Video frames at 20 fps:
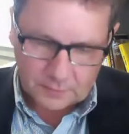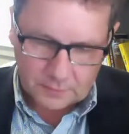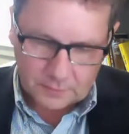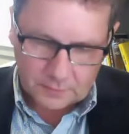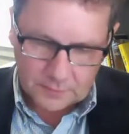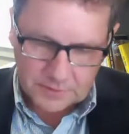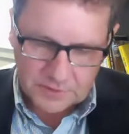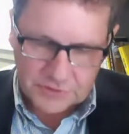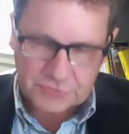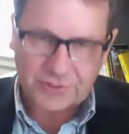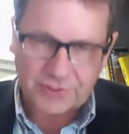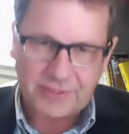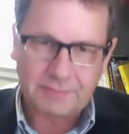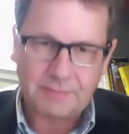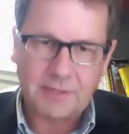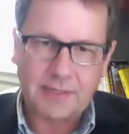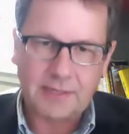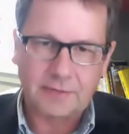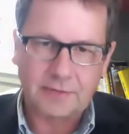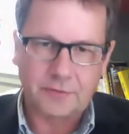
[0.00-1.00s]

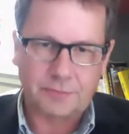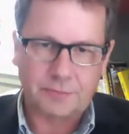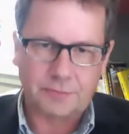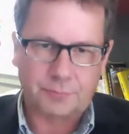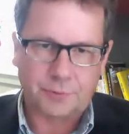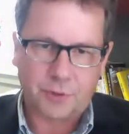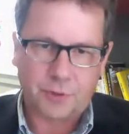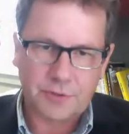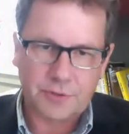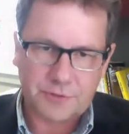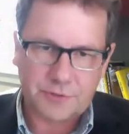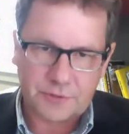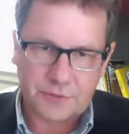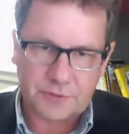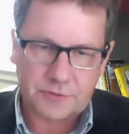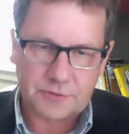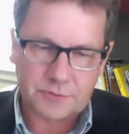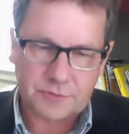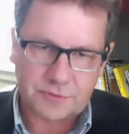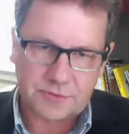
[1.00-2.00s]
streamline the
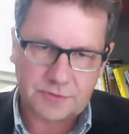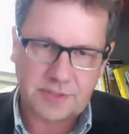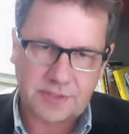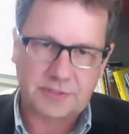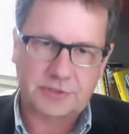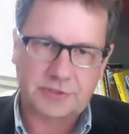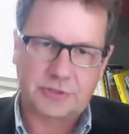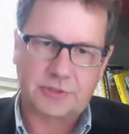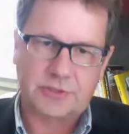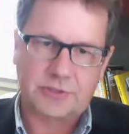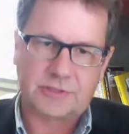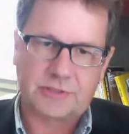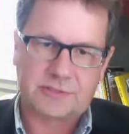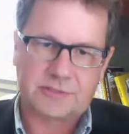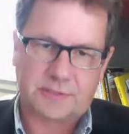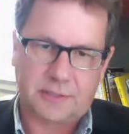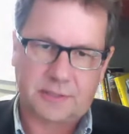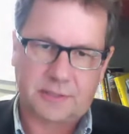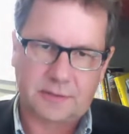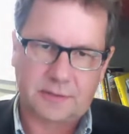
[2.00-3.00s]
process to such an
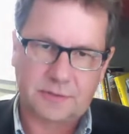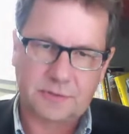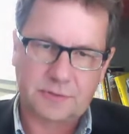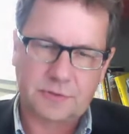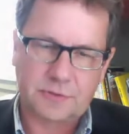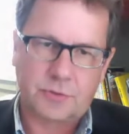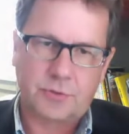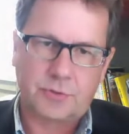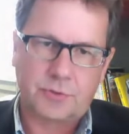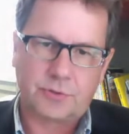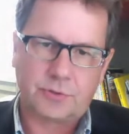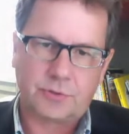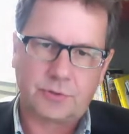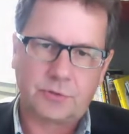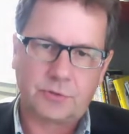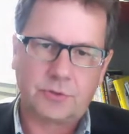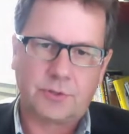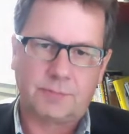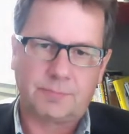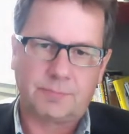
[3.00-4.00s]
extent so you
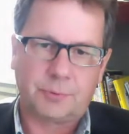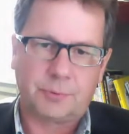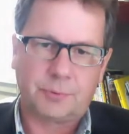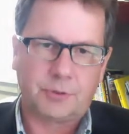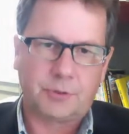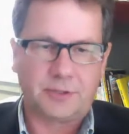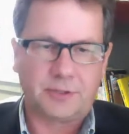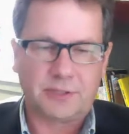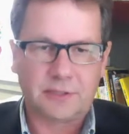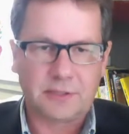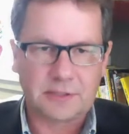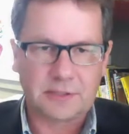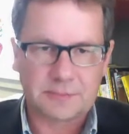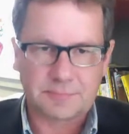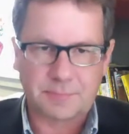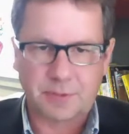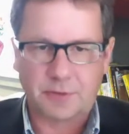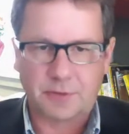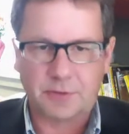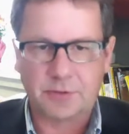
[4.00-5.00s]
can put an
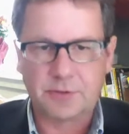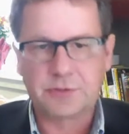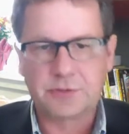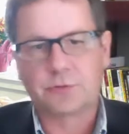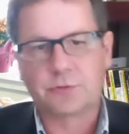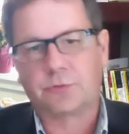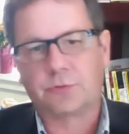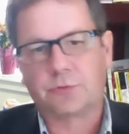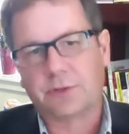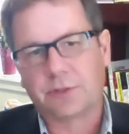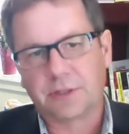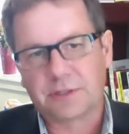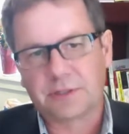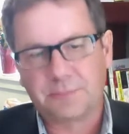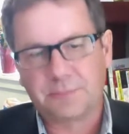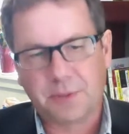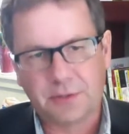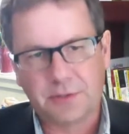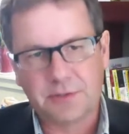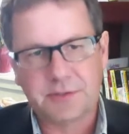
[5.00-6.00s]
inexperienced or an
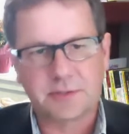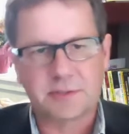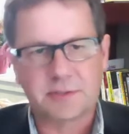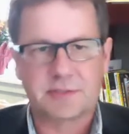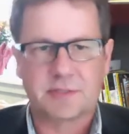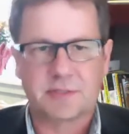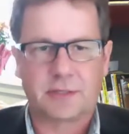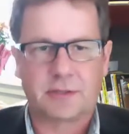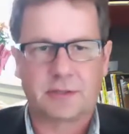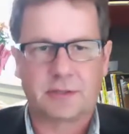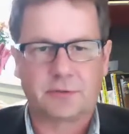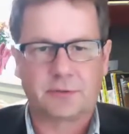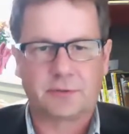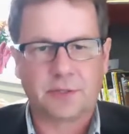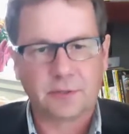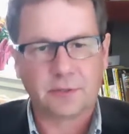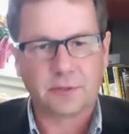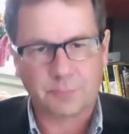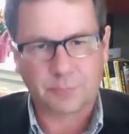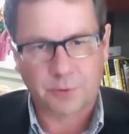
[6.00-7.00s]
experienced designer
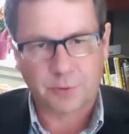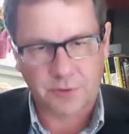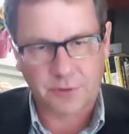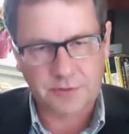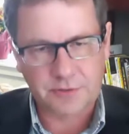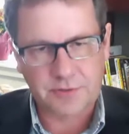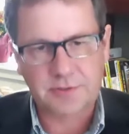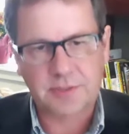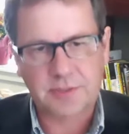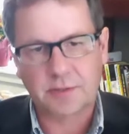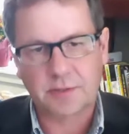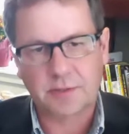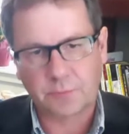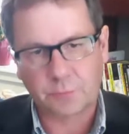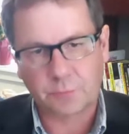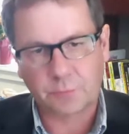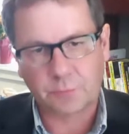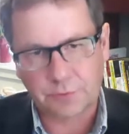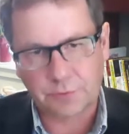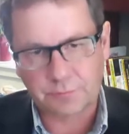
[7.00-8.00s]
in the process and they
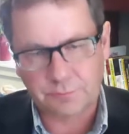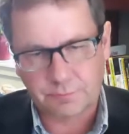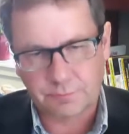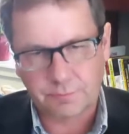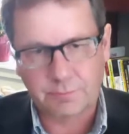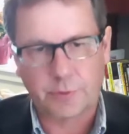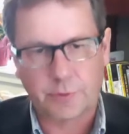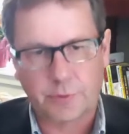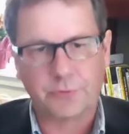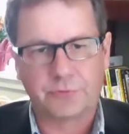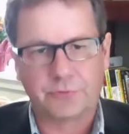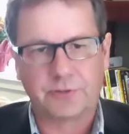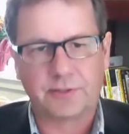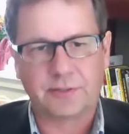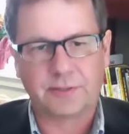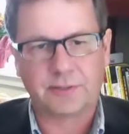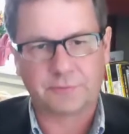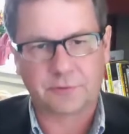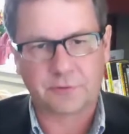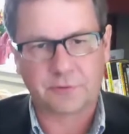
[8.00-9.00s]
would both
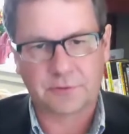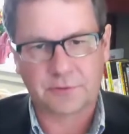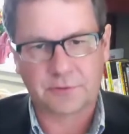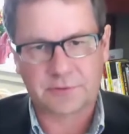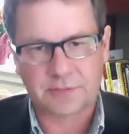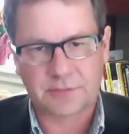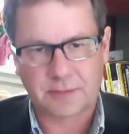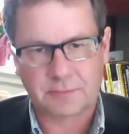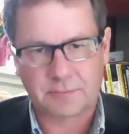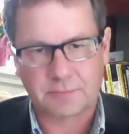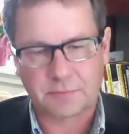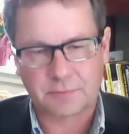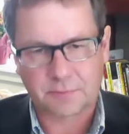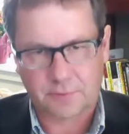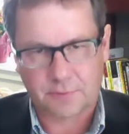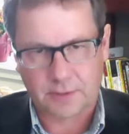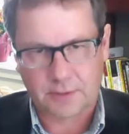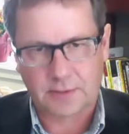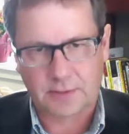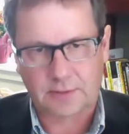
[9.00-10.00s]
deliver the same
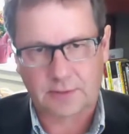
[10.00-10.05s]
thing.